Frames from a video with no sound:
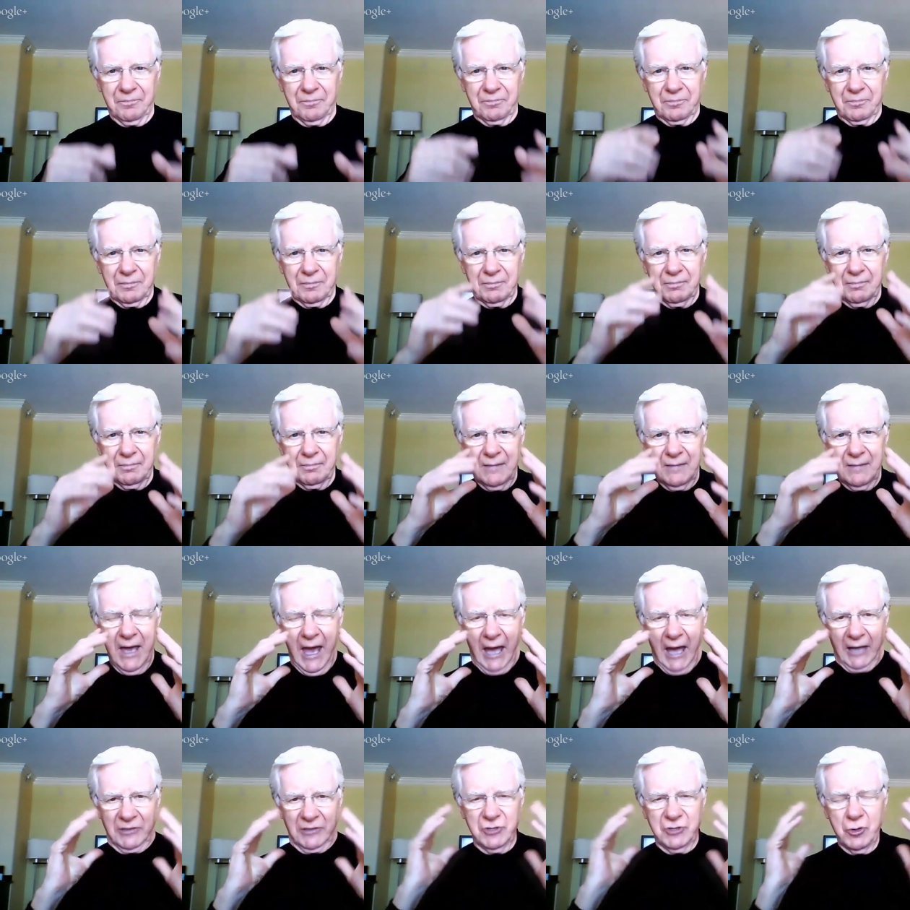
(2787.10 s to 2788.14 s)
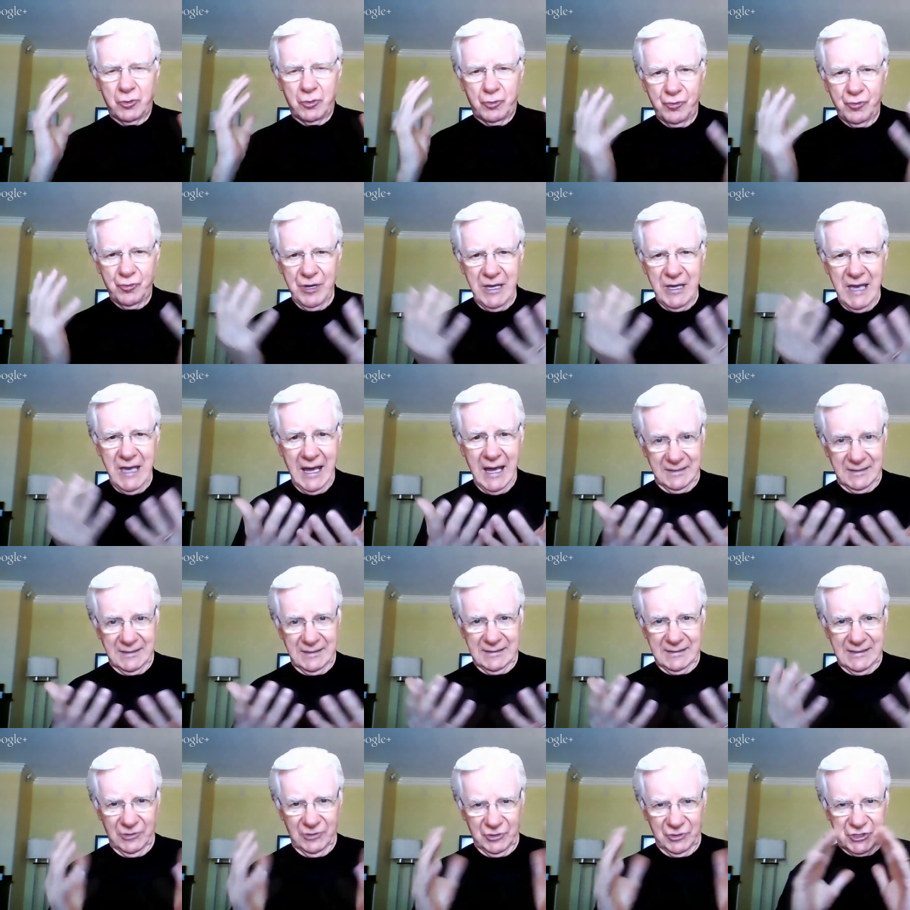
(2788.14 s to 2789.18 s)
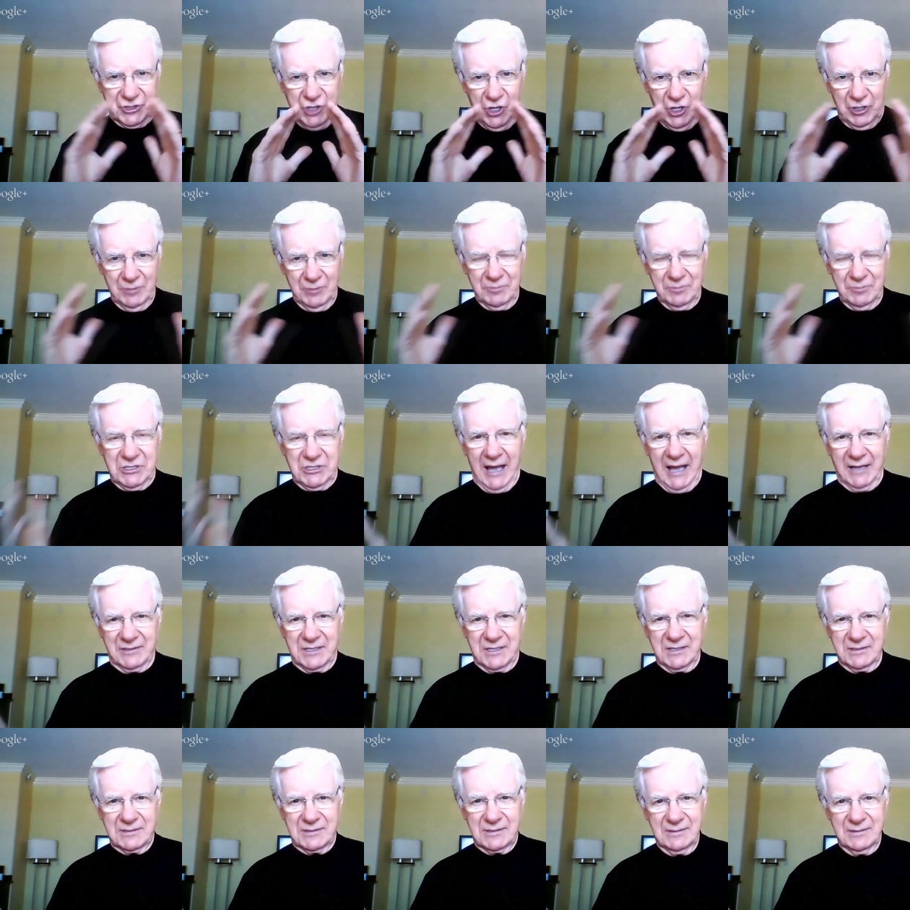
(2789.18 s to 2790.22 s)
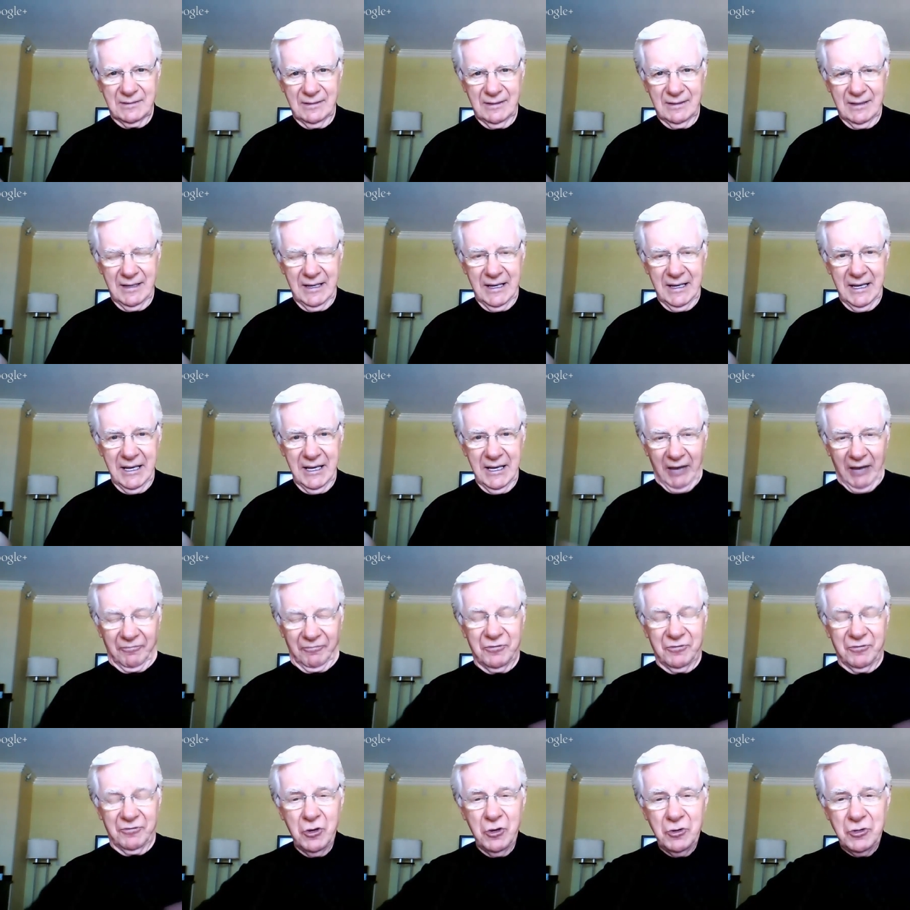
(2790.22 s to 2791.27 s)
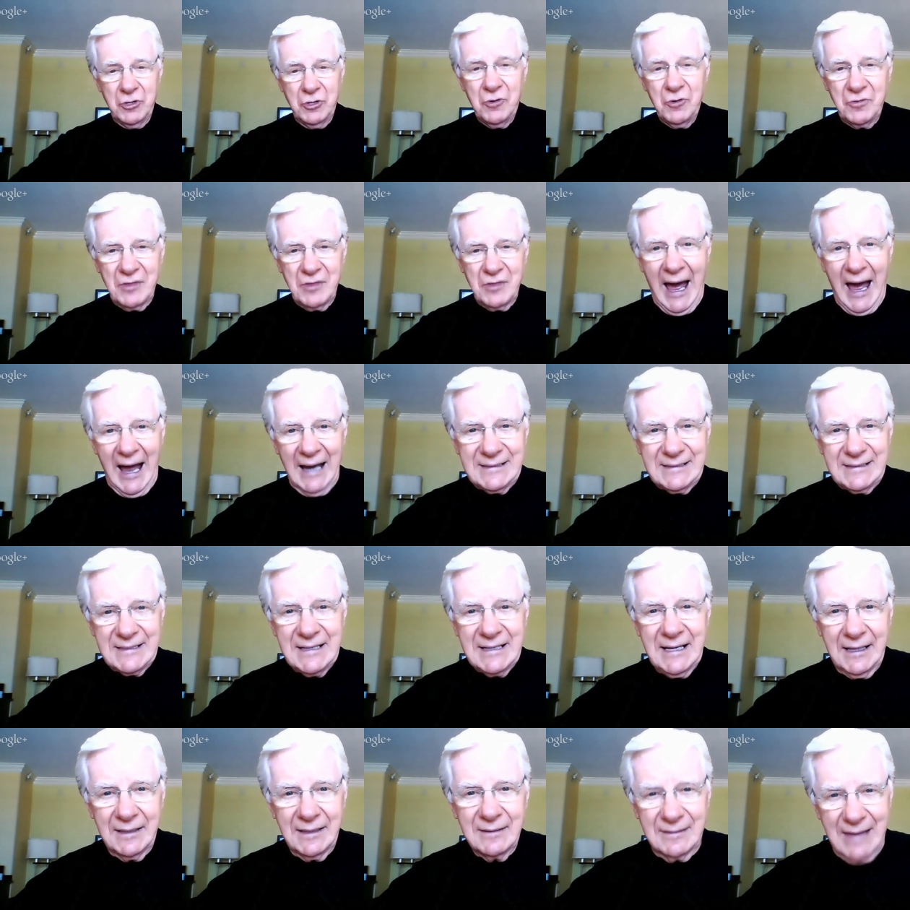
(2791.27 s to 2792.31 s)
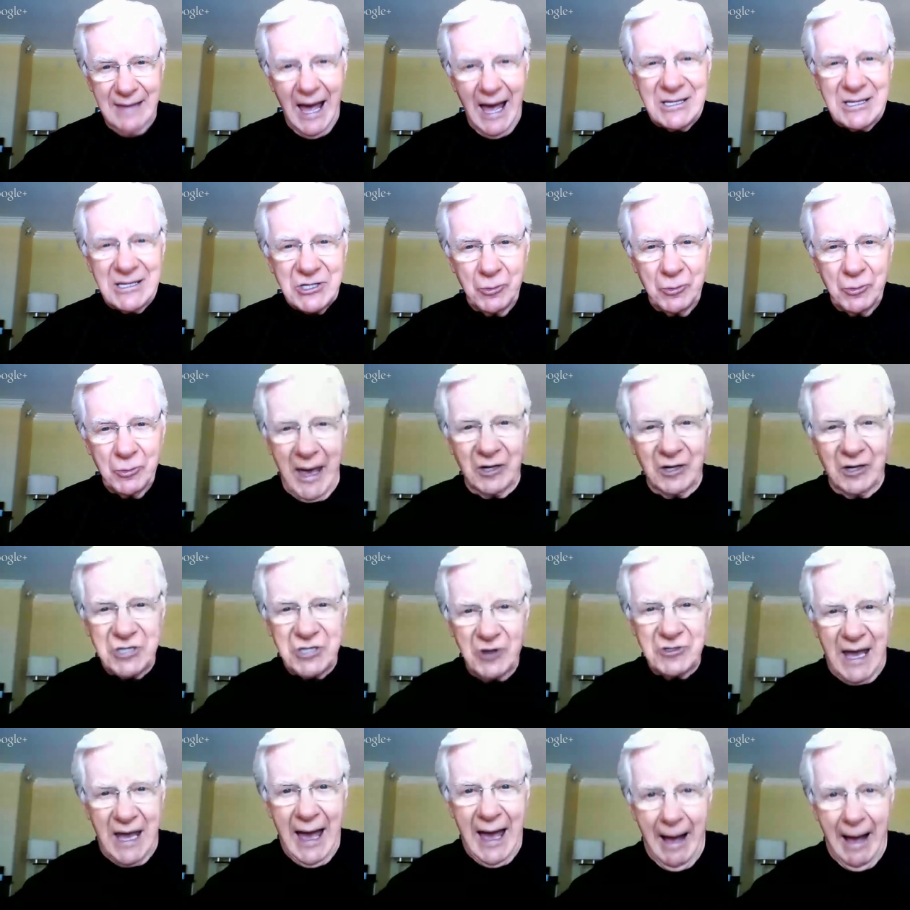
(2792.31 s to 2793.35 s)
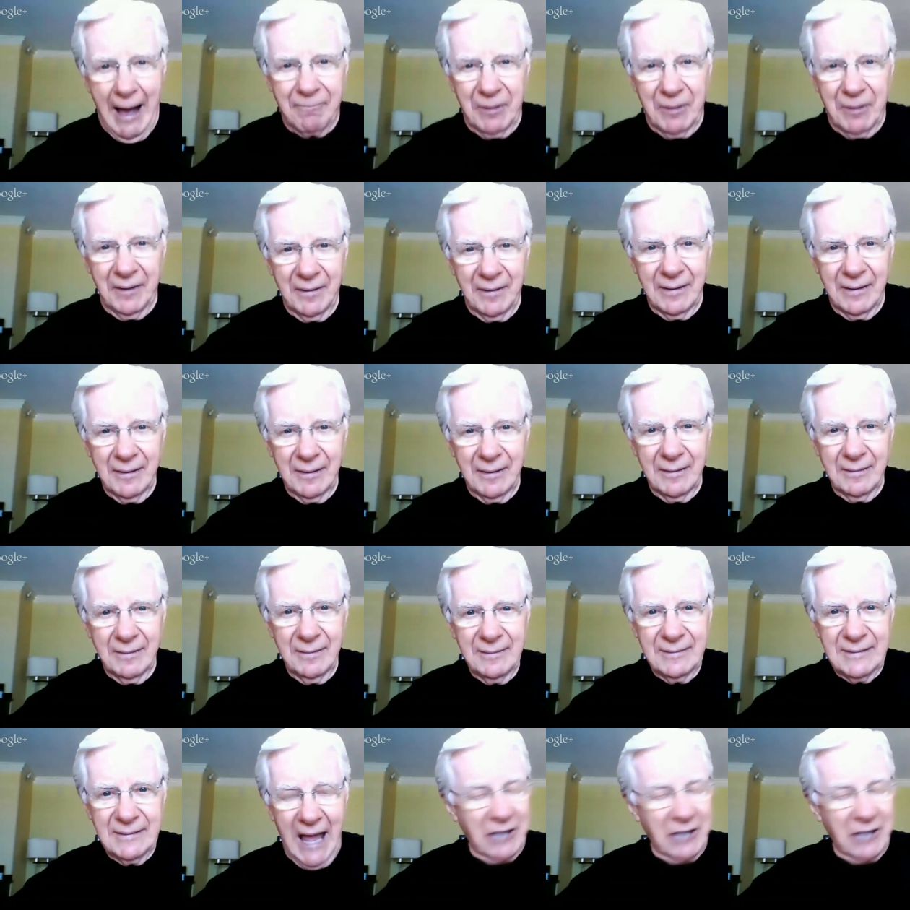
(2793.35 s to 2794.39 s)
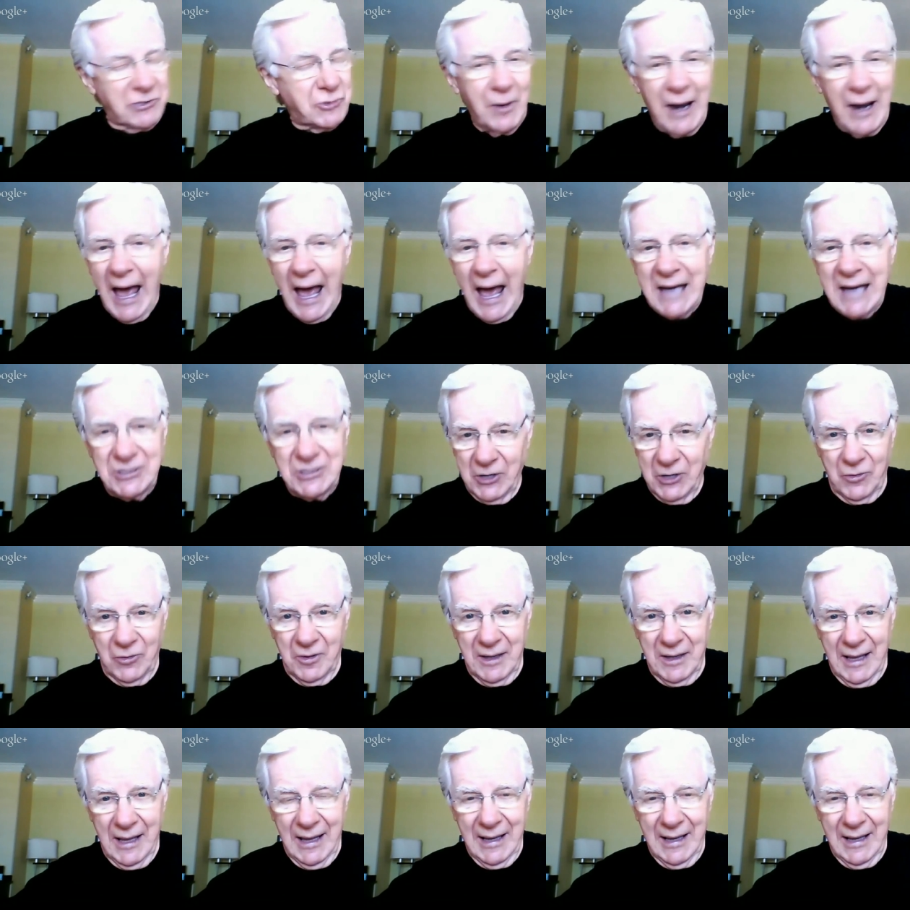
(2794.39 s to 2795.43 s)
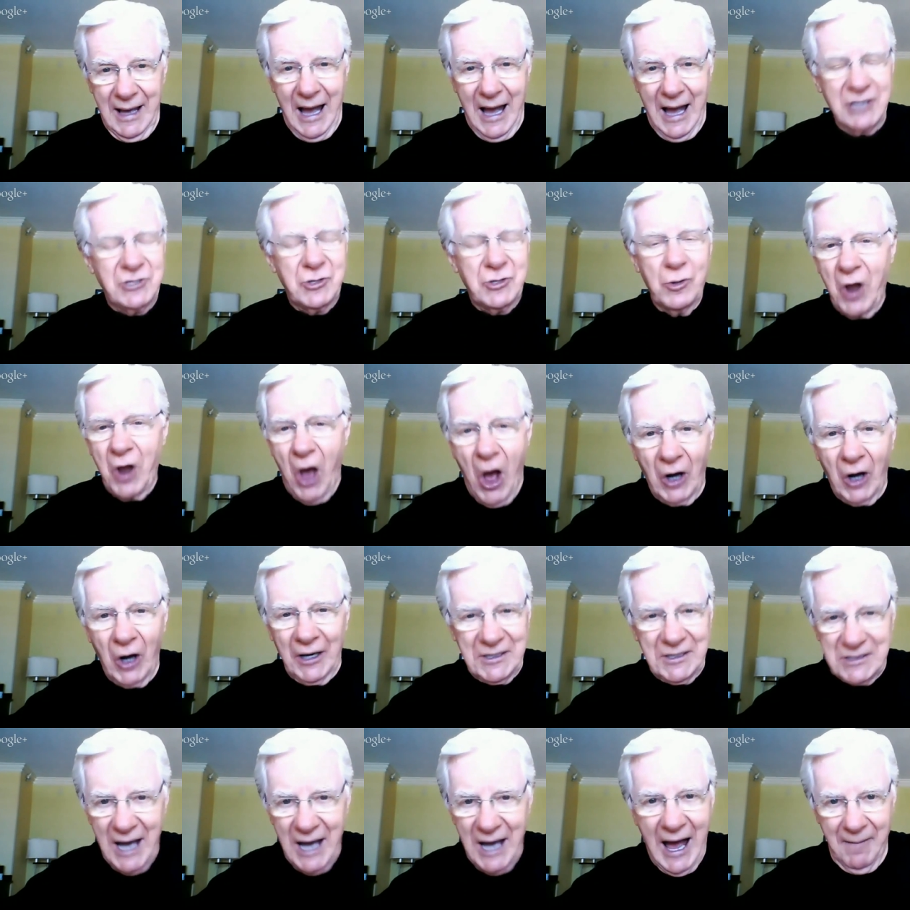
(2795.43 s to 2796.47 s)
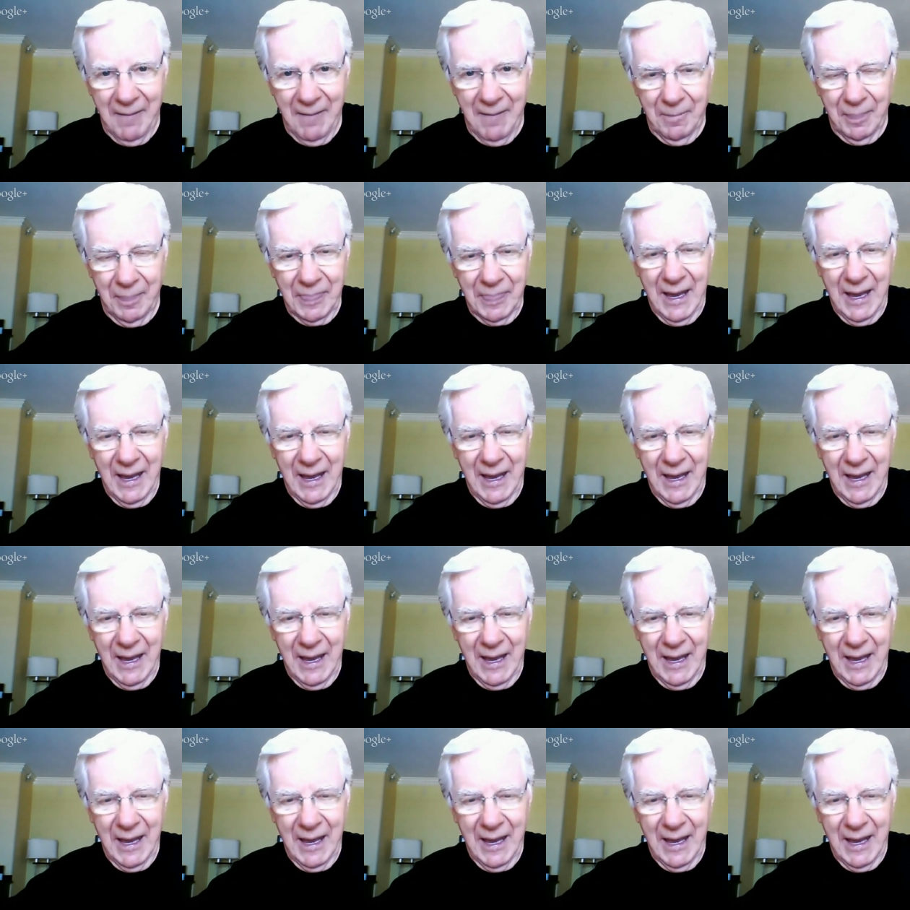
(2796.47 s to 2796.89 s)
And you create those circumstances. If you do that, that's the way it'll start to happen. That's what I do. I do it all the time.